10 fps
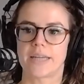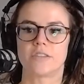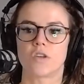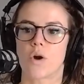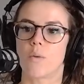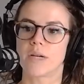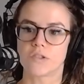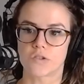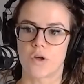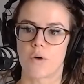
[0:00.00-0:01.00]
And so going
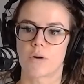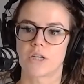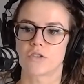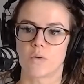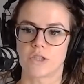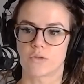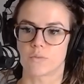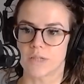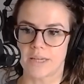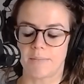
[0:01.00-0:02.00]
slower is going to
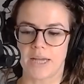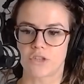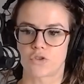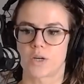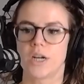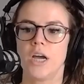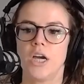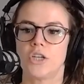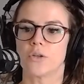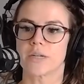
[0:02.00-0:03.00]
really make sure
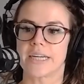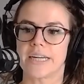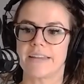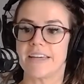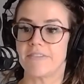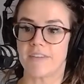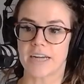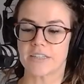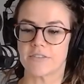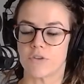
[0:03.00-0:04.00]
you're getting the
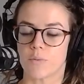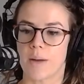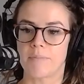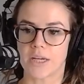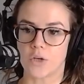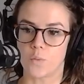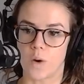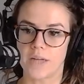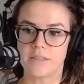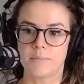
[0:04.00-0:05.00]
effect of the rep that you
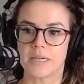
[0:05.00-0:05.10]
want,